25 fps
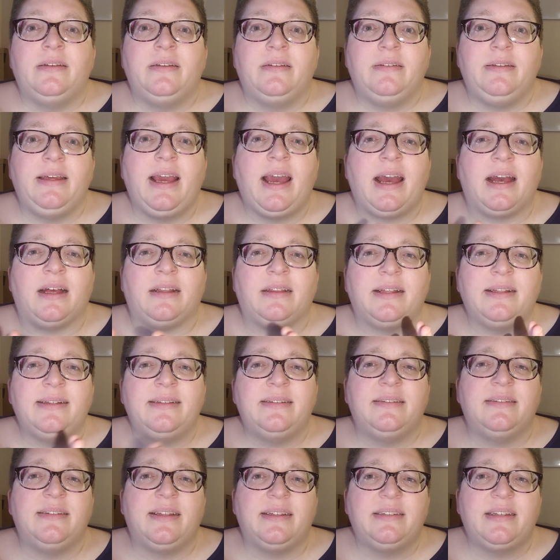yeah,
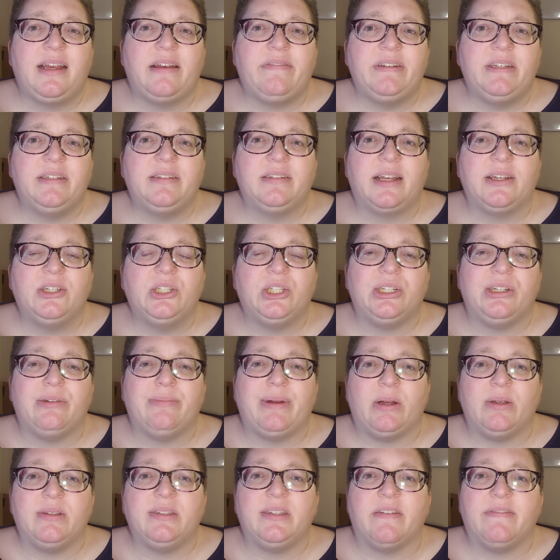let's have a discussion
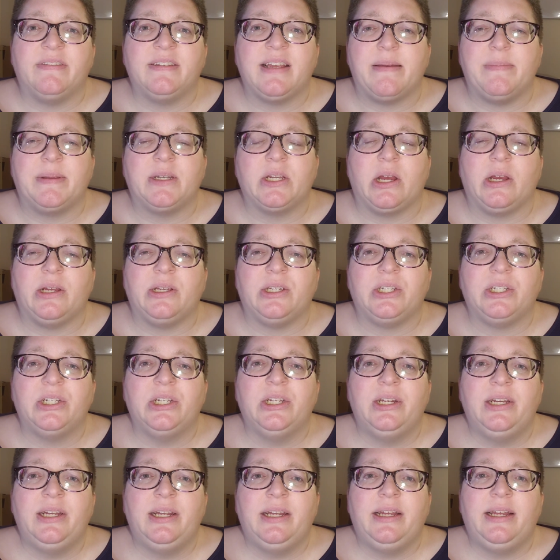about self-sabotage.
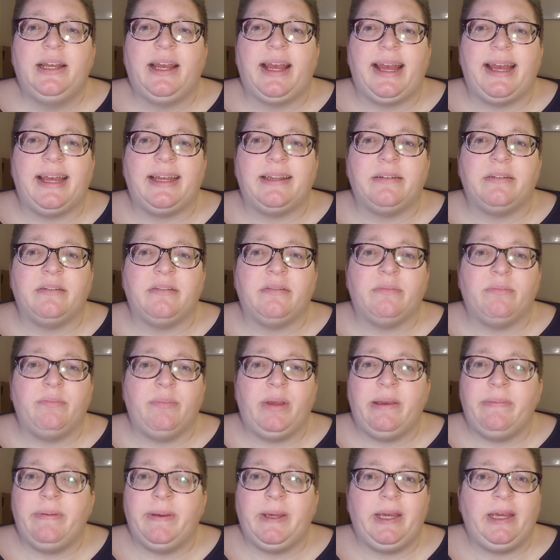And
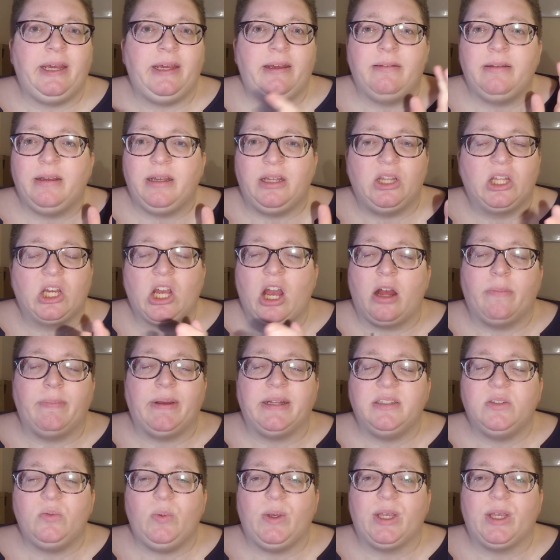maybe in the comments